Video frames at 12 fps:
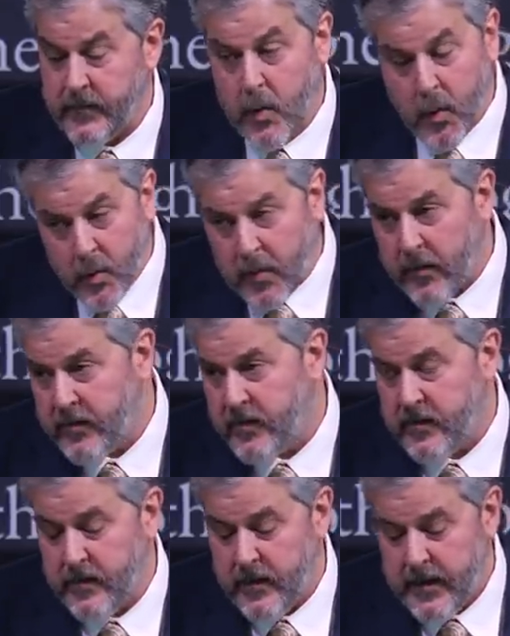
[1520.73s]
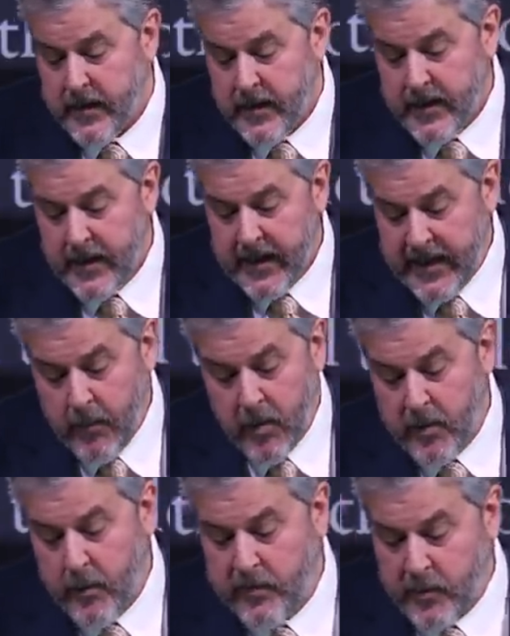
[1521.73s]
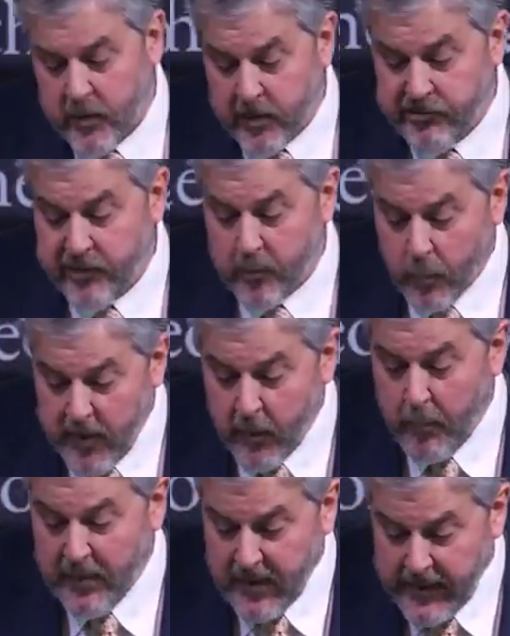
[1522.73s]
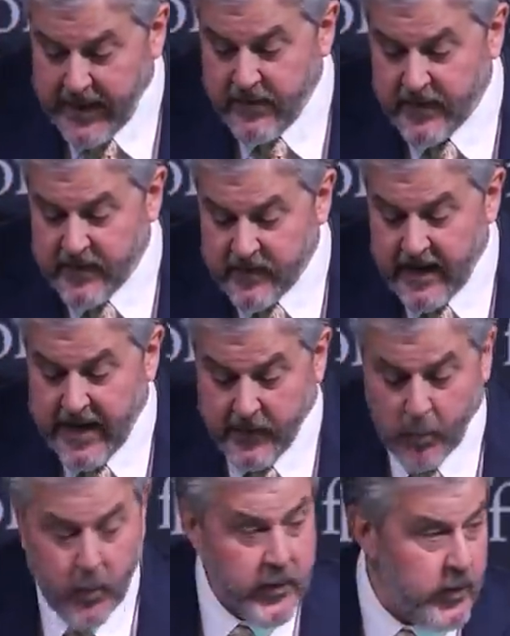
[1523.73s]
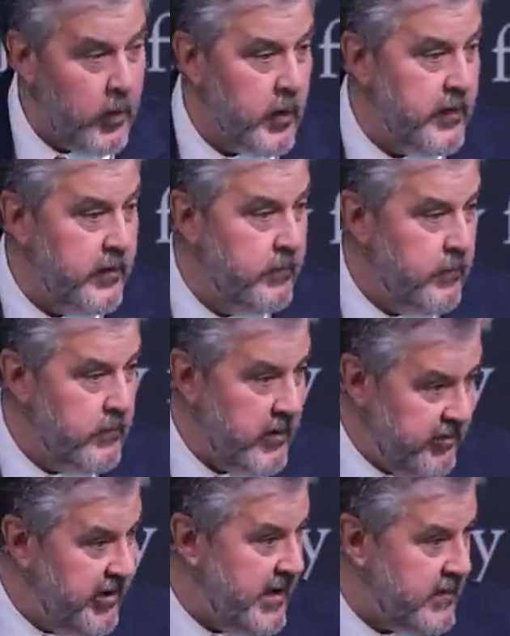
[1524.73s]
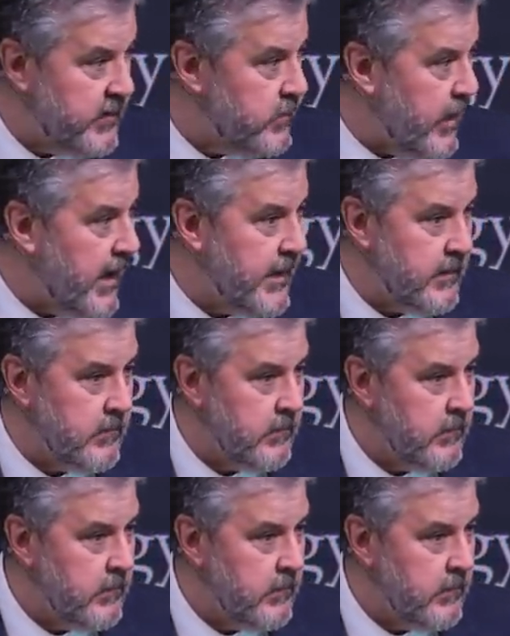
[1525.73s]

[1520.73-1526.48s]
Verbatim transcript: Of course, Anyone who is a Christian will believe and say, Lord, Lord, to Jesus, right?